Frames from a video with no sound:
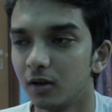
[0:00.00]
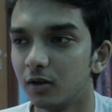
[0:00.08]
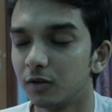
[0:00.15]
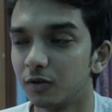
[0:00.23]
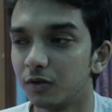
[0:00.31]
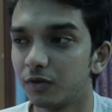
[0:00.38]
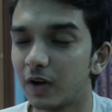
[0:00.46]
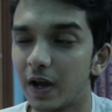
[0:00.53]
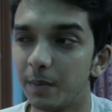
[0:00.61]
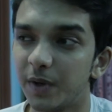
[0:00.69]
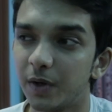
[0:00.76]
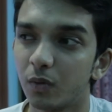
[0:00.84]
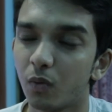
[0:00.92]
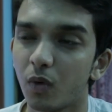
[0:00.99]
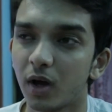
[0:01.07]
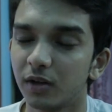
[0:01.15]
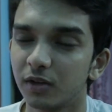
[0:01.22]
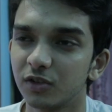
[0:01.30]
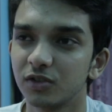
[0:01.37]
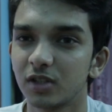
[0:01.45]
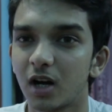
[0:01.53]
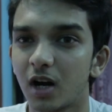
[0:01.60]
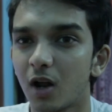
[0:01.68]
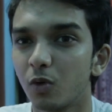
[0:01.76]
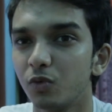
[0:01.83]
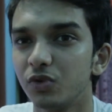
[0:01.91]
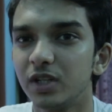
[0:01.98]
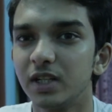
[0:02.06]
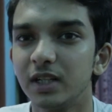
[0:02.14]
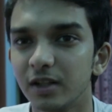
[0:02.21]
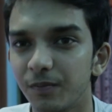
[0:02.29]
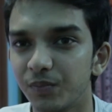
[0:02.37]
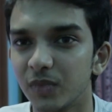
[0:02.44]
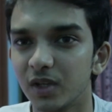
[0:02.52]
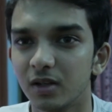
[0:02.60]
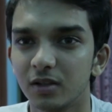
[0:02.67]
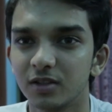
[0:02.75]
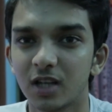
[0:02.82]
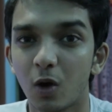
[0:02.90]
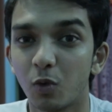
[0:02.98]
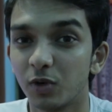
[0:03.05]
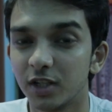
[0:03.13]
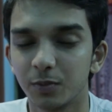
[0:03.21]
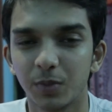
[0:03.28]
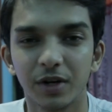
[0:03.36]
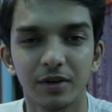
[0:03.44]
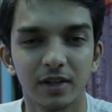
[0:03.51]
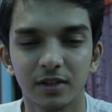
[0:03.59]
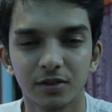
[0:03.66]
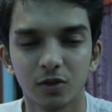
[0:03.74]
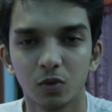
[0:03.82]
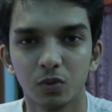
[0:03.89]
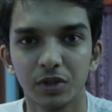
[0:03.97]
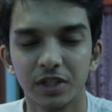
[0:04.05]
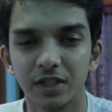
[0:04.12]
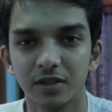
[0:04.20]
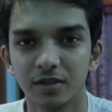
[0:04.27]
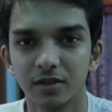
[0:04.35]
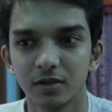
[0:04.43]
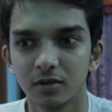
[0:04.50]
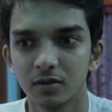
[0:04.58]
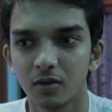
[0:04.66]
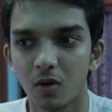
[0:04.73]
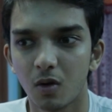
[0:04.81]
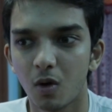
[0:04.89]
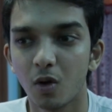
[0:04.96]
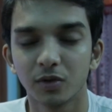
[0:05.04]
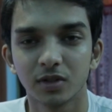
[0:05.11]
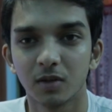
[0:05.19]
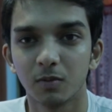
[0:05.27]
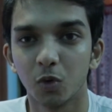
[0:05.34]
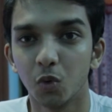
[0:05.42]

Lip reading: 5-in-1 surrounding sound experience, which is awesome.